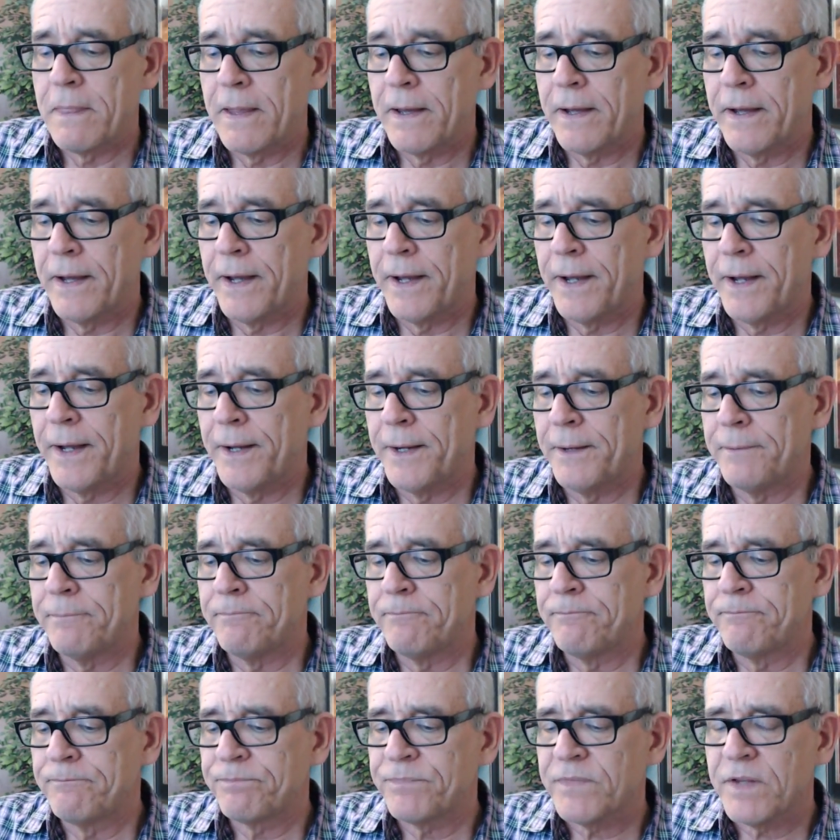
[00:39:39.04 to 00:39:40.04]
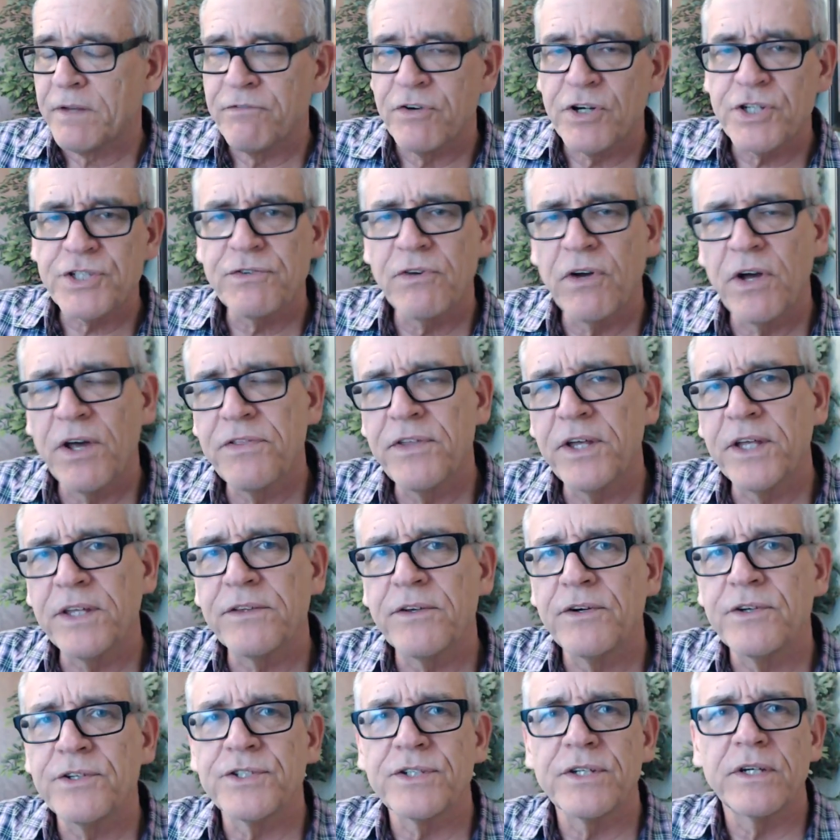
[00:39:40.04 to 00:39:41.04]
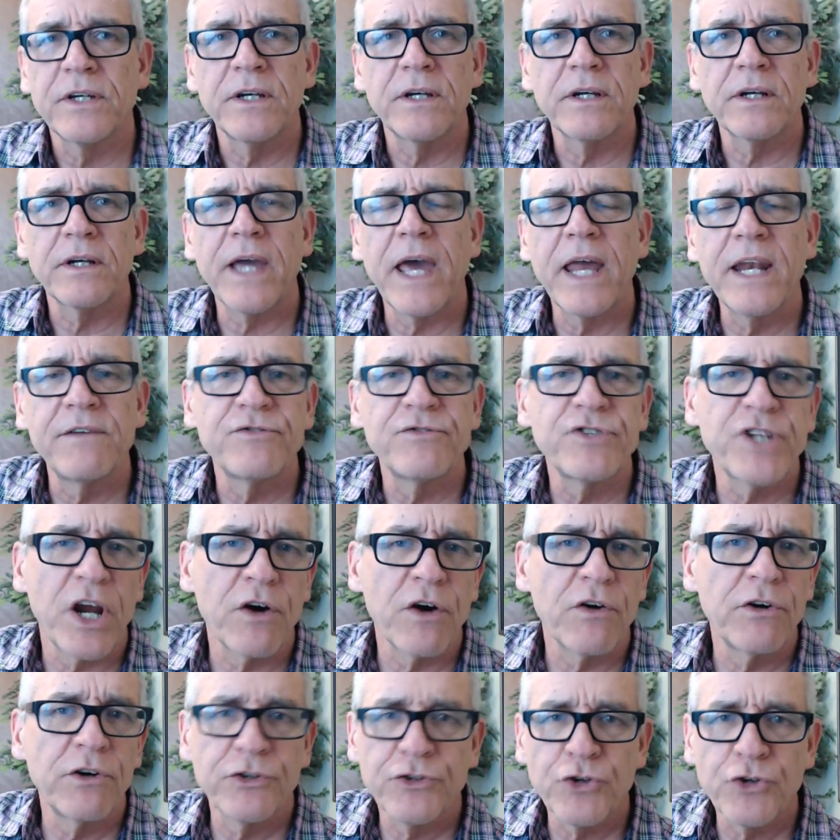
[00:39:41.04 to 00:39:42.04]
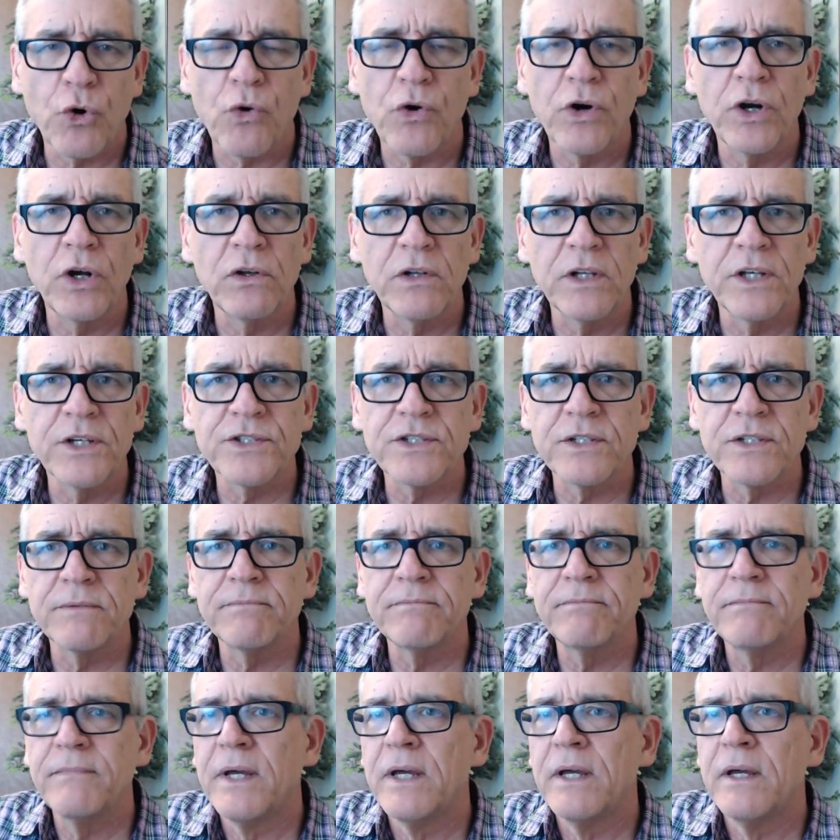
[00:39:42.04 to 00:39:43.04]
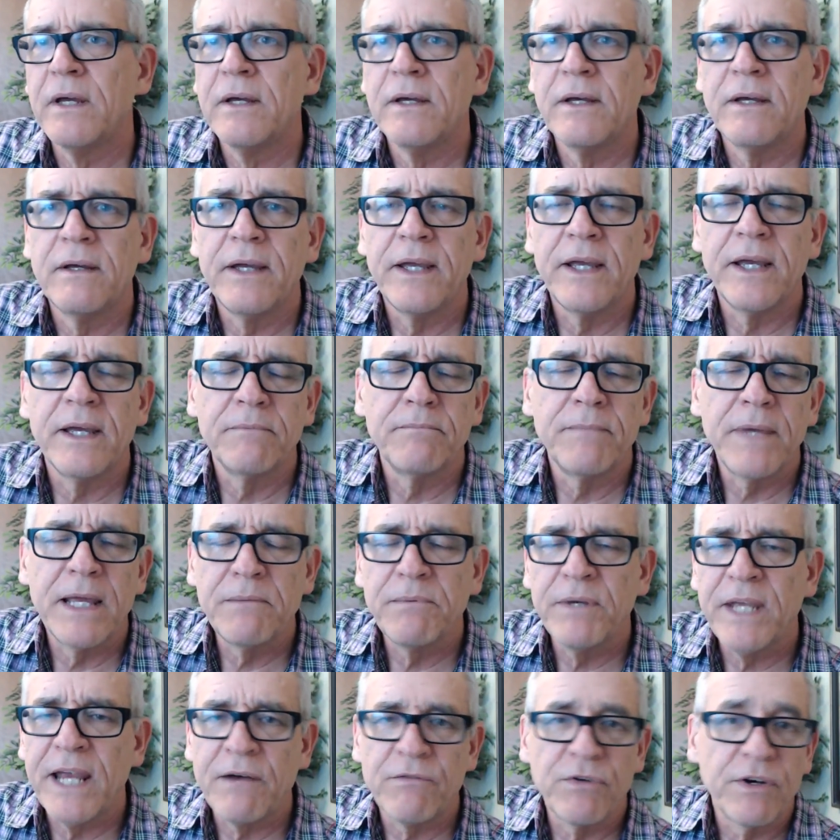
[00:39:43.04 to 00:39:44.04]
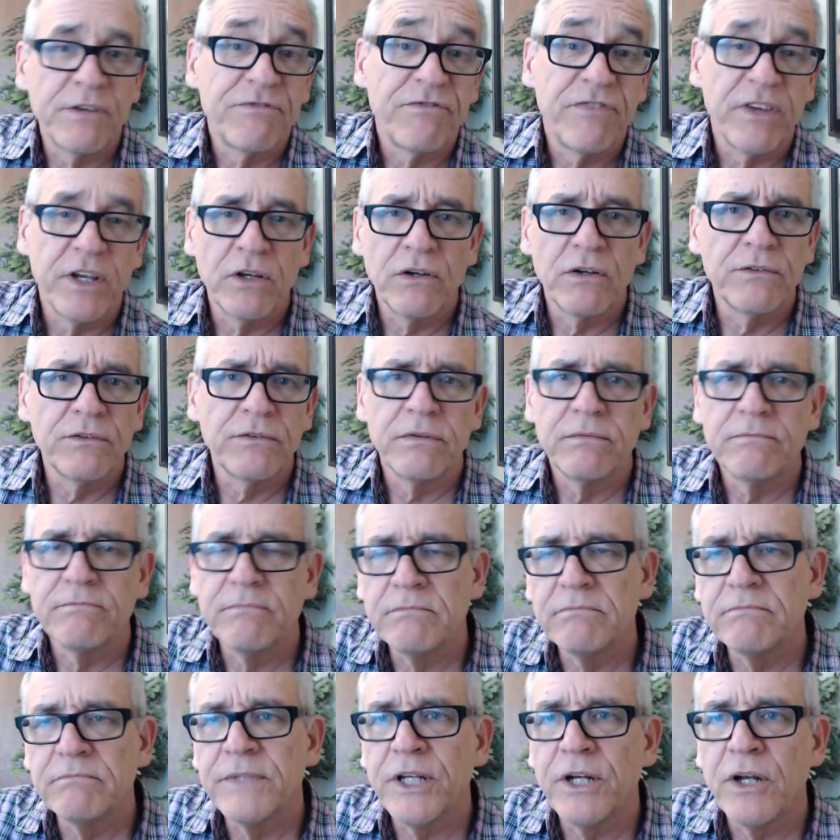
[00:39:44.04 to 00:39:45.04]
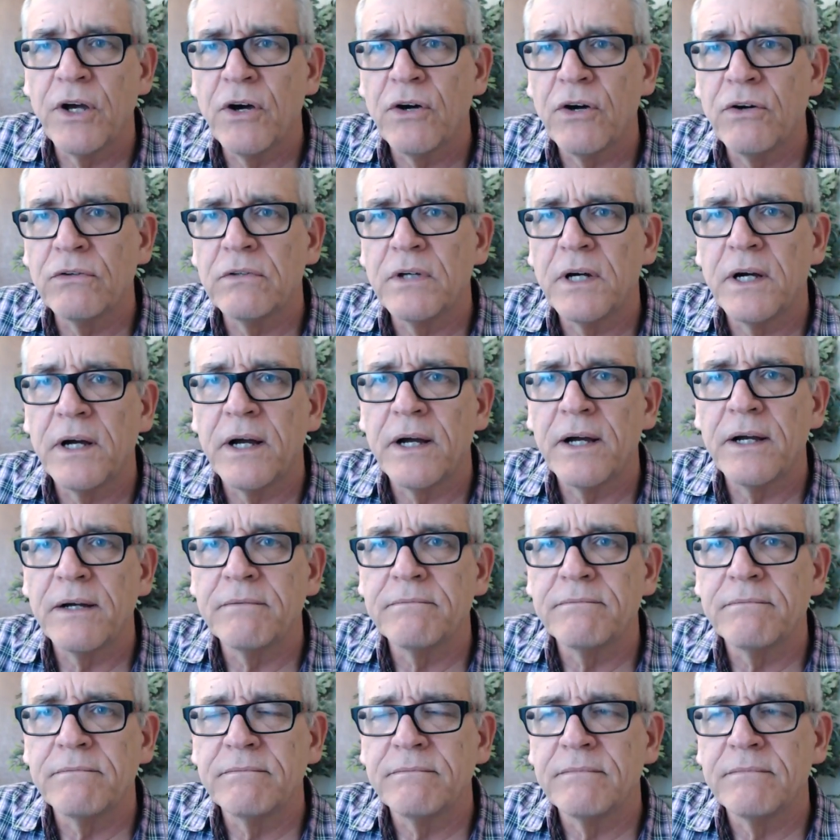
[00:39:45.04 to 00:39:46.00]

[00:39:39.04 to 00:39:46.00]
Um, first of all, I think there's a kind of territorialism in maybe every field. You know, um,